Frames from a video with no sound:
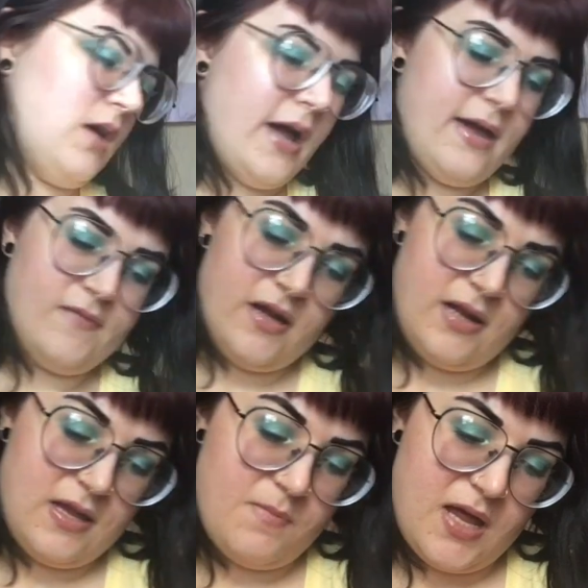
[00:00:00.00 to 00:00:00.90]
I have not
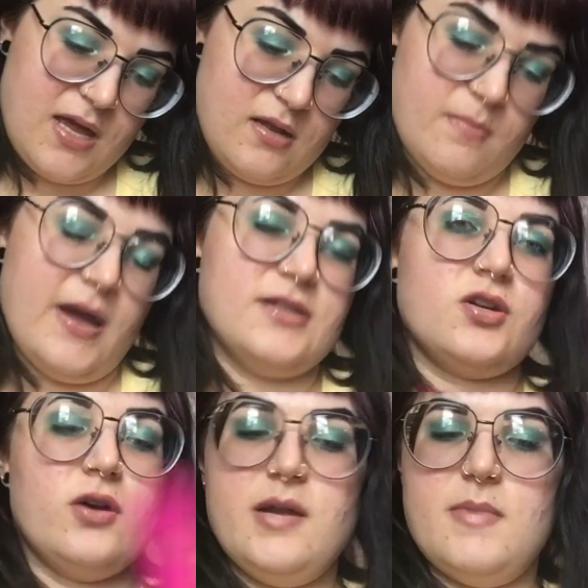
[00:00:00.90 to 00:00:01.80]
hit pan in the
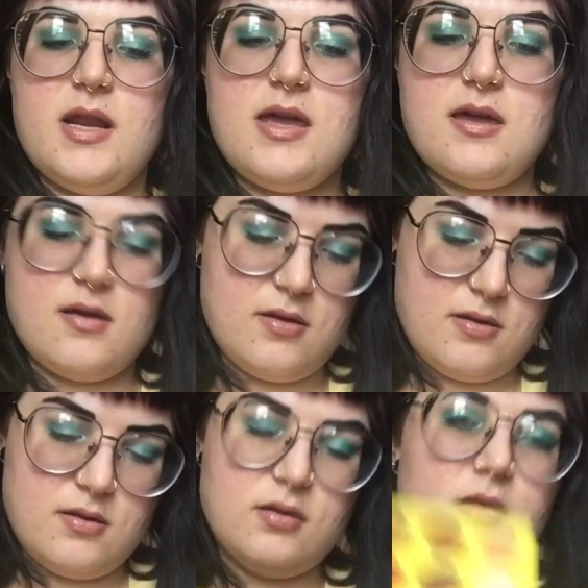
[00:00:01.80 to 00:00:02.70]
Masquerade Mini.
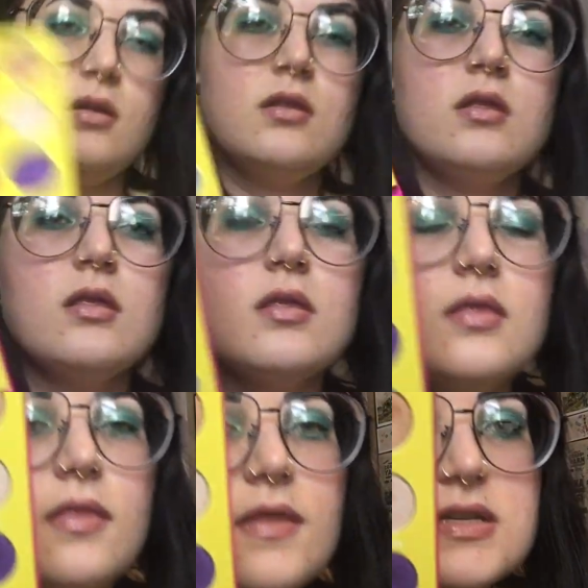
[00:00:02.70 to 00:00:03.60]

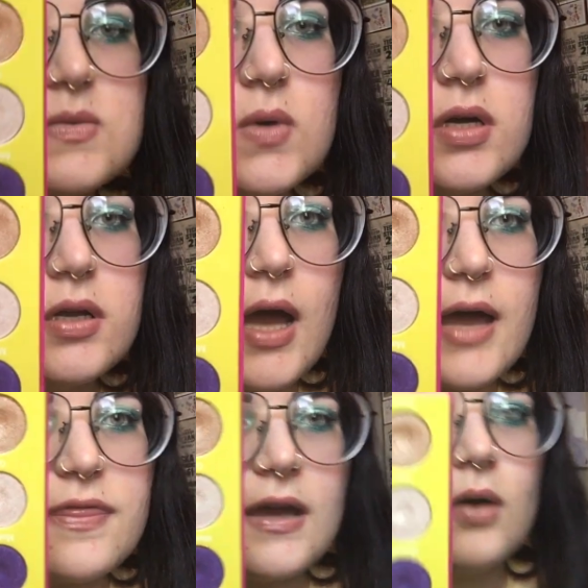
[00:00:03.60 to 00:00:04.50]
This one,
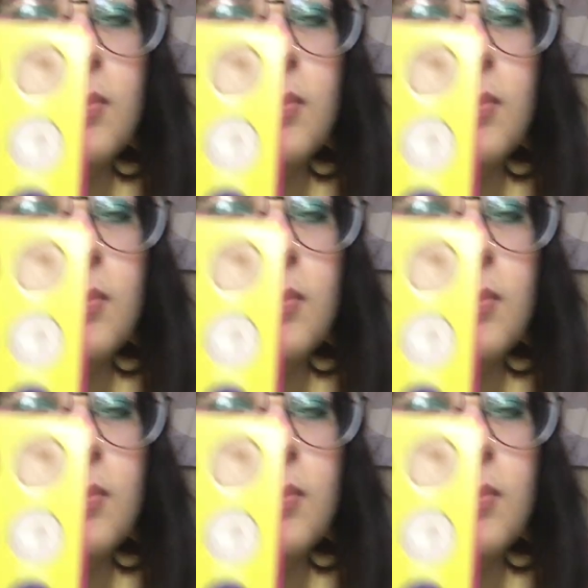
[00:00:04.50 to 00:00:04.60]
I think